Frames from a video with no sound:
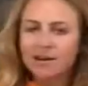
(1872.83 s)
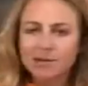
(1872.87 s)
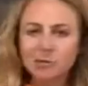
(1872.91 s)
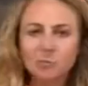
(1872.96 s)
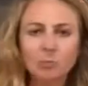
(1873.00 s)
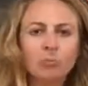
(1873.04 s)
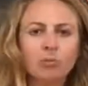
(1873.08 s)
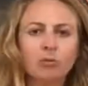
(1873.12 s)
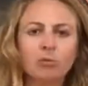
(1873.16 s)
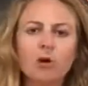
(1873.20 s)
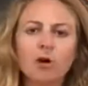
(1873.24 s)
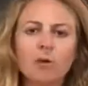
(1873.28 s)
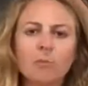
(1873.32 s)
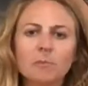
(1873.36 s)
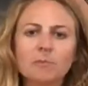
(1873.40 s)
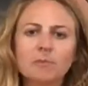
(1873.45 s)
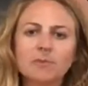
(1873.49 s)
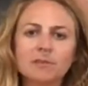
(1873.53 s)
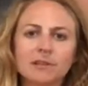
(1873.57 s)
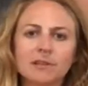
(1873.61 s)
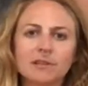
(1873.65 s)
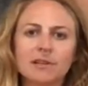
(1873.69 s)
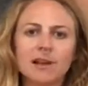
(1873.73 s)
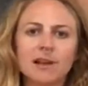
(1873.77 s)

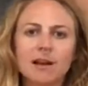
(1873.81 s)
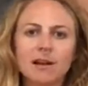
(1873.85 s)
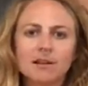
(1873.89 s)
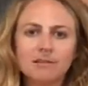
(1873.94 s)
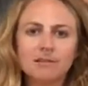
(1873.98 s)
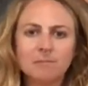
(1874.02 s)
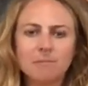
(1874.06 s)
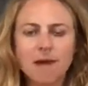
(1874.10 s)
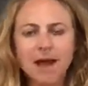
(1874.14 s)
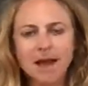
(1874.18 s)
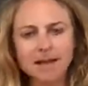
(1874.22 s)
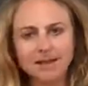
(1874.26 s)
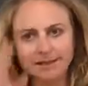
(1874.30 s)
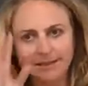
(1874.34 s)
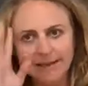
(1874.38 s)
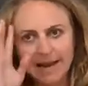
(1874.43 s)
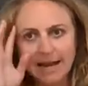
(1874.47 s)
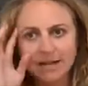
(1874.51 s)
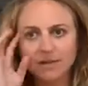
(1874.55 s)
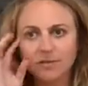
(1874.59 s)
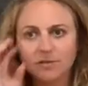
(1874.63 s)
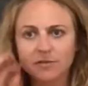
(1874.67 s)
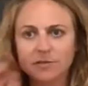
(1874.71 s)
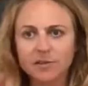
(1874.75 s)
props, last mad
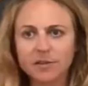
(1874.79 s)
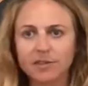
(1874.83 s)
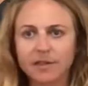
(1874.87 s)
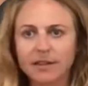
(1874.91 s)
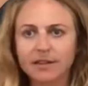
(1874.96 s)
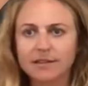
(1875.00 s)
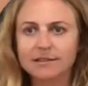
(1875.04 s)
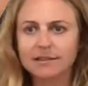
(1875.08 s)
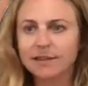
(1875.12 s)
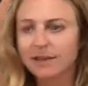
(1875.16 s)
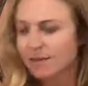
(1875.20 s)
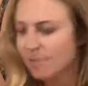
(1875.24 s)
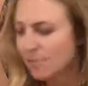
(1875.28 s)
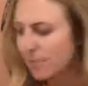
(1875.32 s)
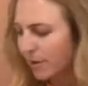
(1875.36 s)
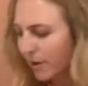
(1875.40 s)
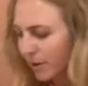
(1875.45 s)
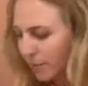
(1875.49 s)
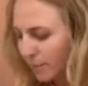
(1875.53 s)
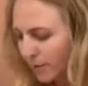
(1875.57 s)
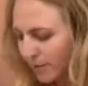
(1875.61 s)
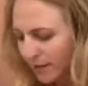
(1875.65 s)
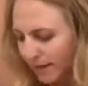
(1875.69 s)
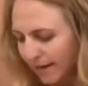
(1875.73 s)
dash for things that you
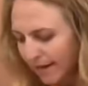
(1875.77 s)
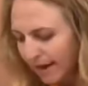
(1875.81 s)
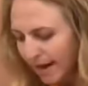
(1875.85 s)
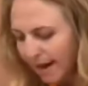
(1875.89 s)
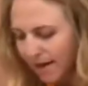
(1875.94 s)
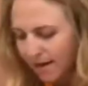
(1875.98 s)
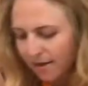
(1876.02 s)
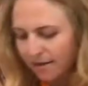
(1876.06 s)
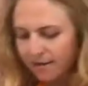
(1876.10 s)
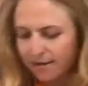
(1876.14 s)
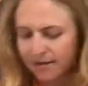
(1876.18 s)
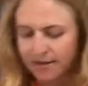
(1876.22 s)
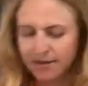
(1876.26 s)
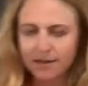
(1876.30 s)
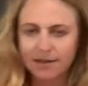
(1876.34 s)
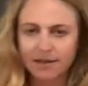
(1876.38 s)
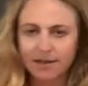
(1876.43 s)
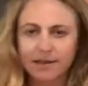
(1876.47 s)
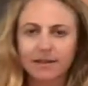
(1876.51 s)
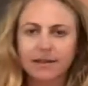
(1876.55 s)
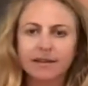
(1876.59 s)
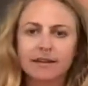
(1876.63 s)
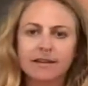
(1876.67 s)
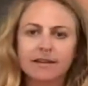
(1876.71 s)
might want to get.
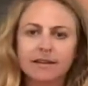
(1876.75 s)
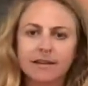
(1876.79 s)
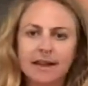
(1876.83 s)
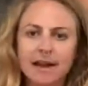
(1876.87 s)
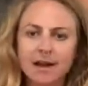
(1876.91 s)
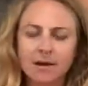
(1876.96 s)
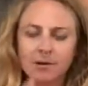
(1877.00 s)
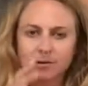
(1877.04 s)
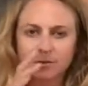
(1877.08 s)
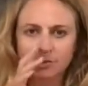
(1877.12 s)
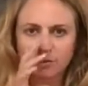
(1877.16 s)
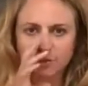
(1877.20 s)
Now's your